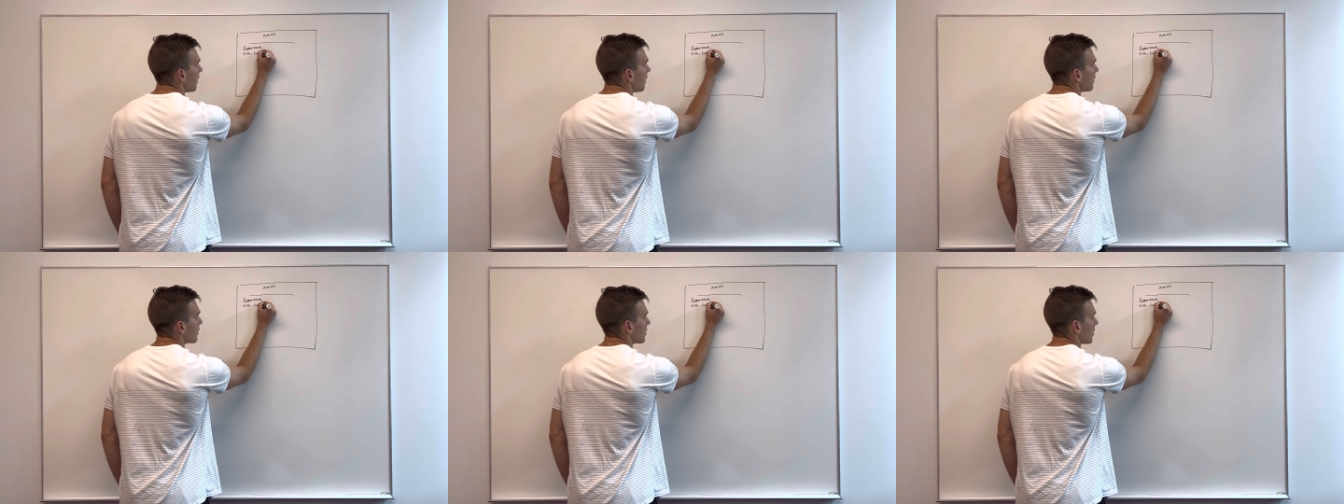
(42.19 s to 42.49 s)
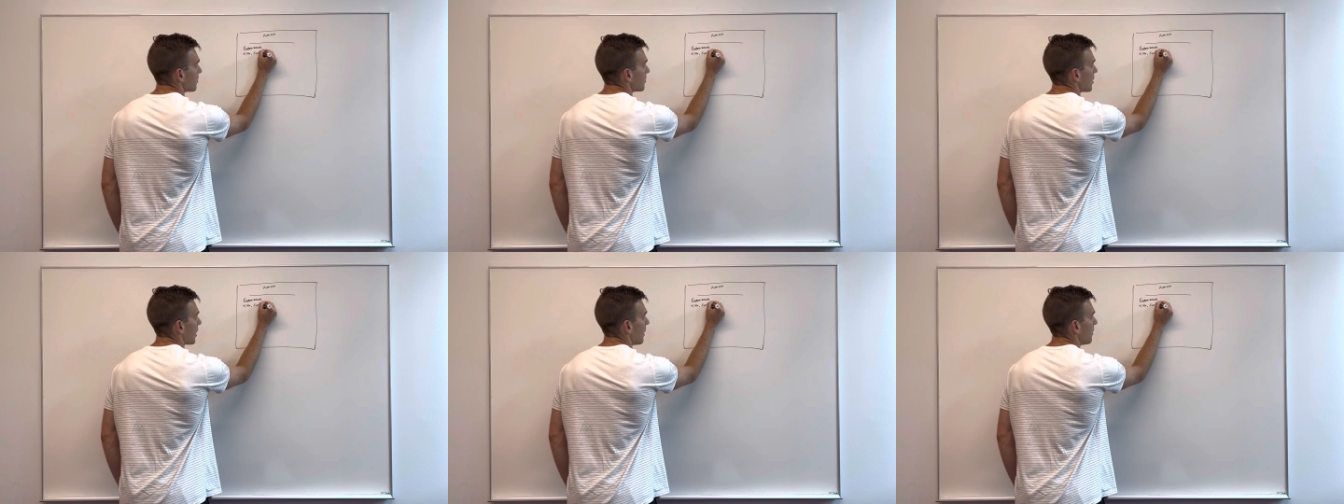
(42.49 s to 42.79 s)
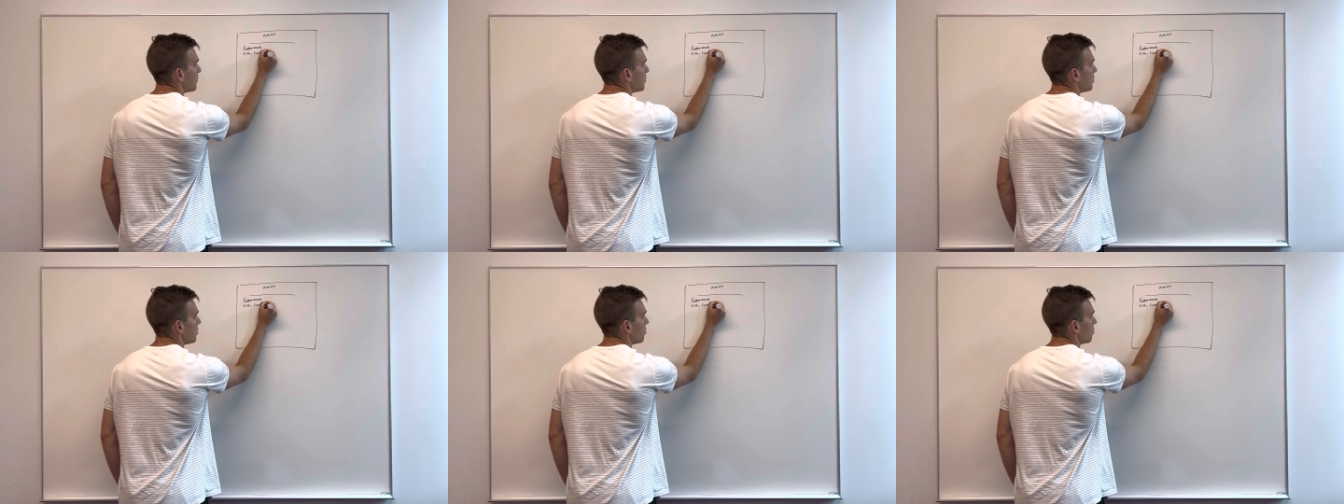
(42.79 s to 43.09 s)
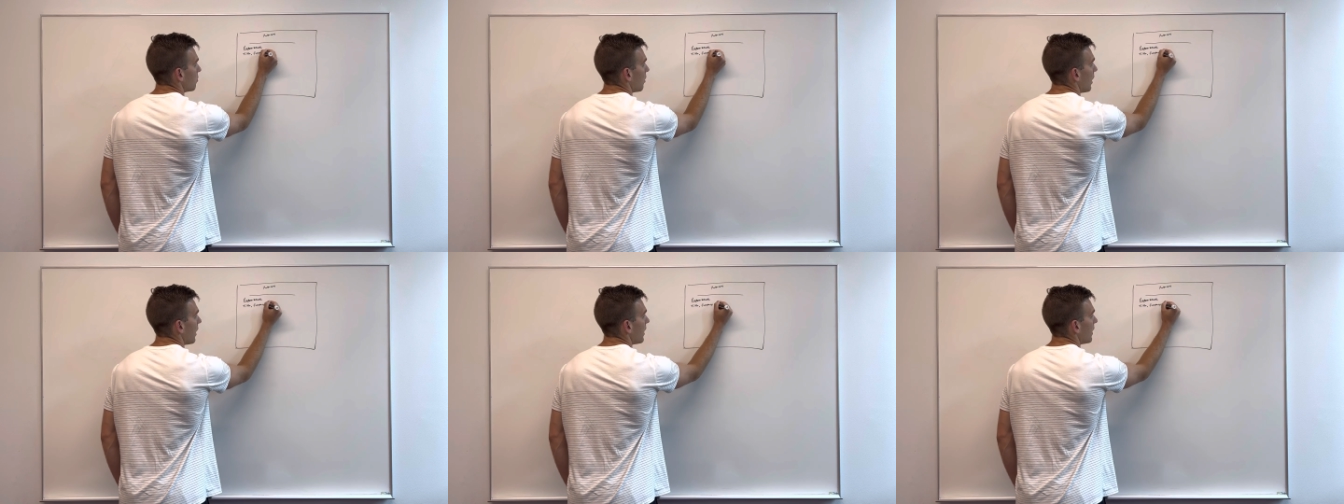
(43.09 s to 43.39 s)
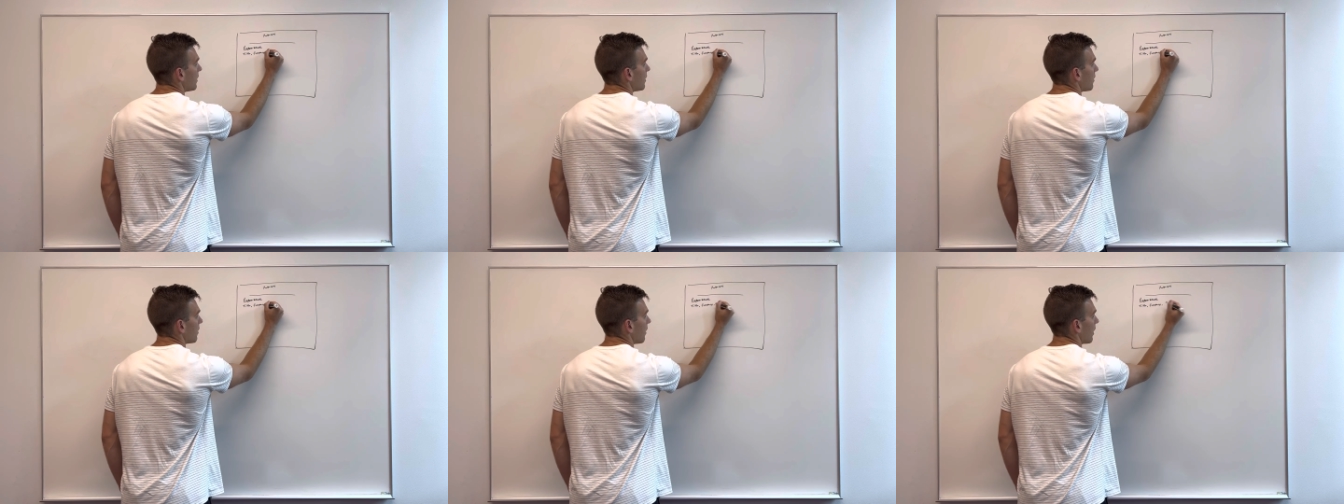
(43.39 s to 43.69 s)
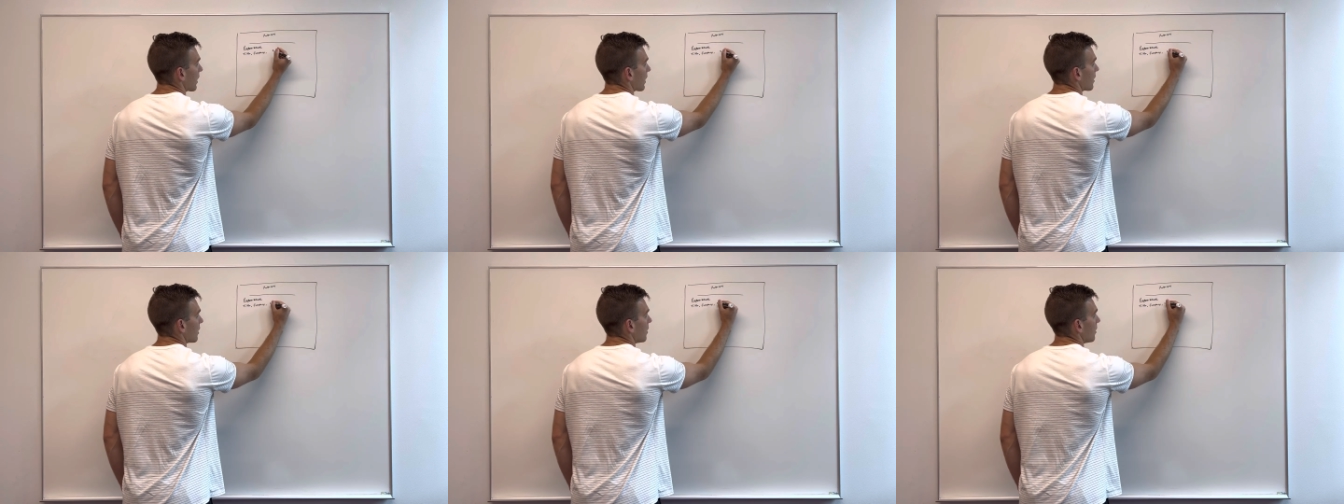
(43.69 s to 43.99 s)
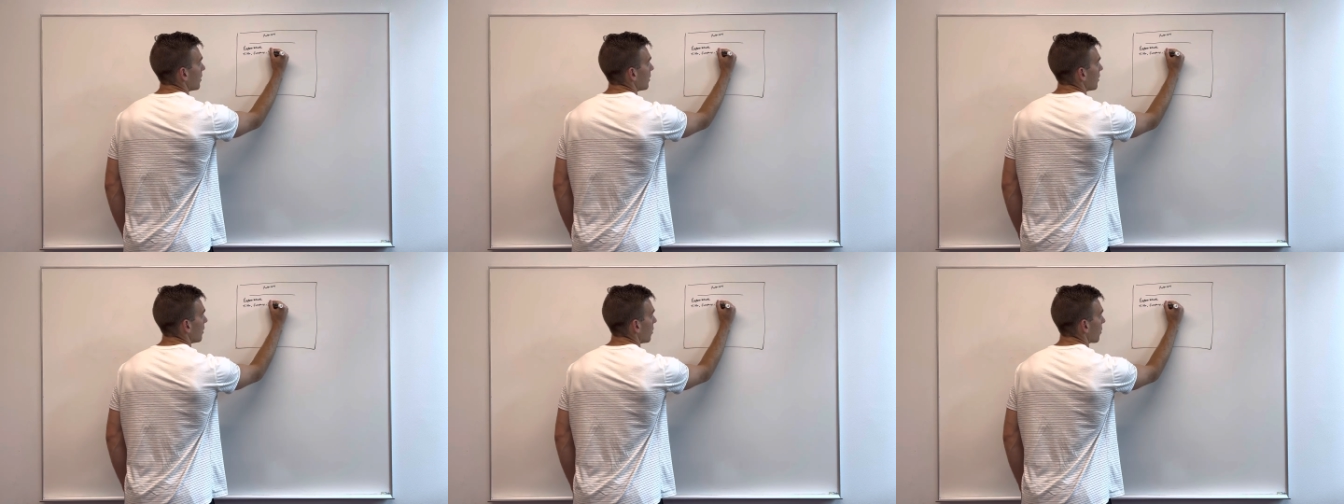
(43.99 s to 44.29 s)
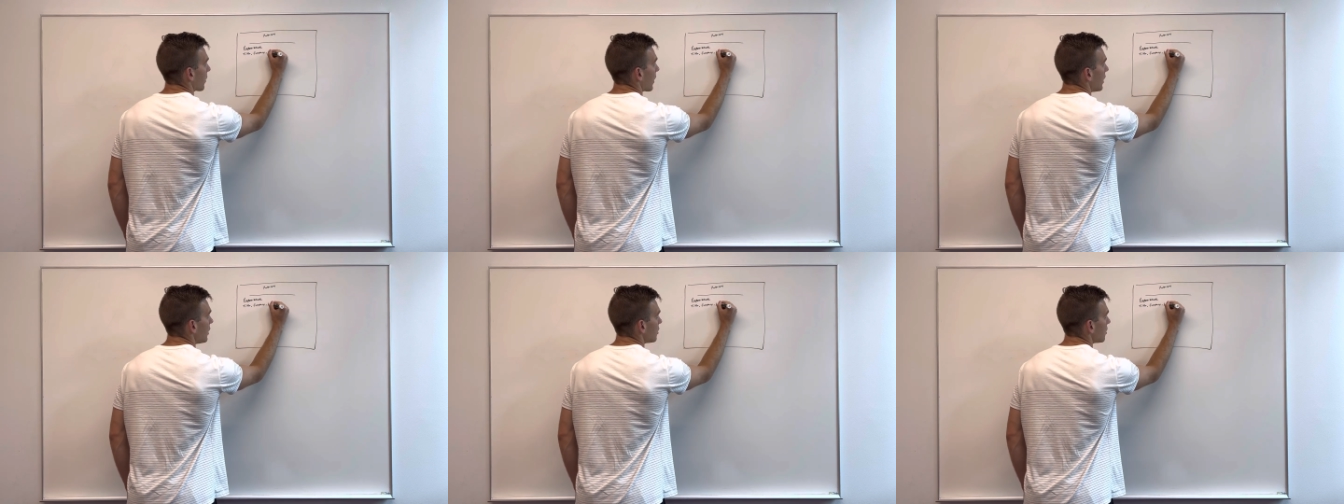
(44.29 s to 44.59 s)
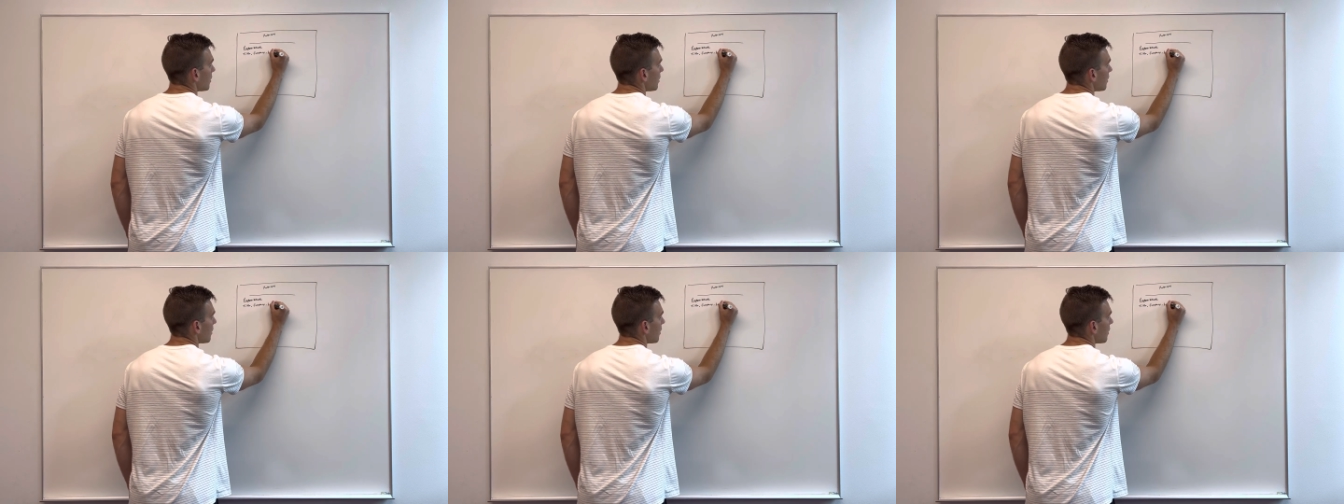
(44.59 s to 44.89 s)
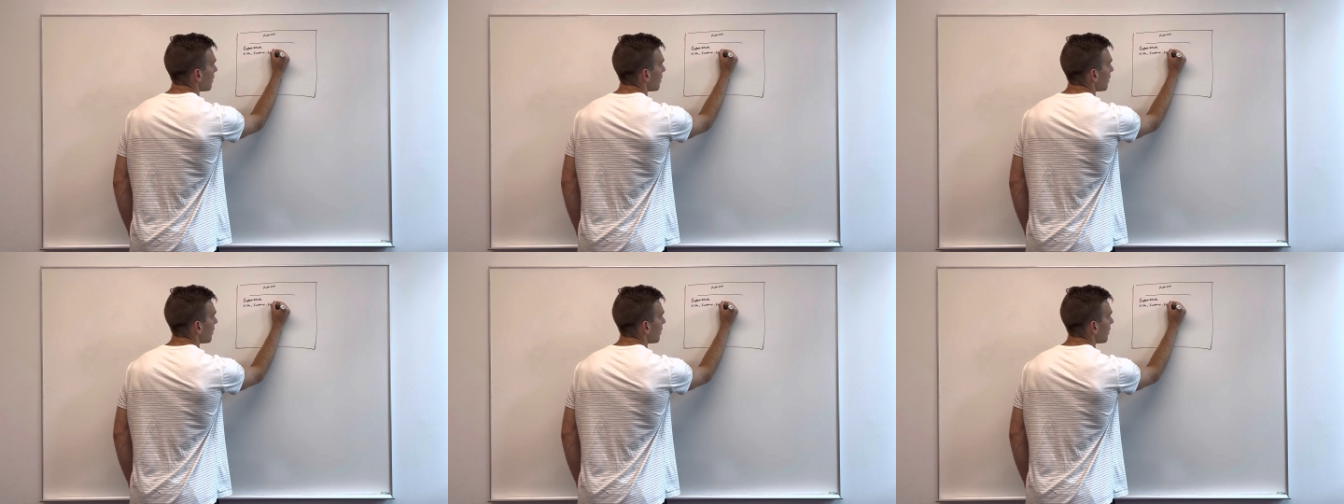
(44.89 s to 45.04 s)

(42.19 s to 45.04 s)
sometimes you write like the location,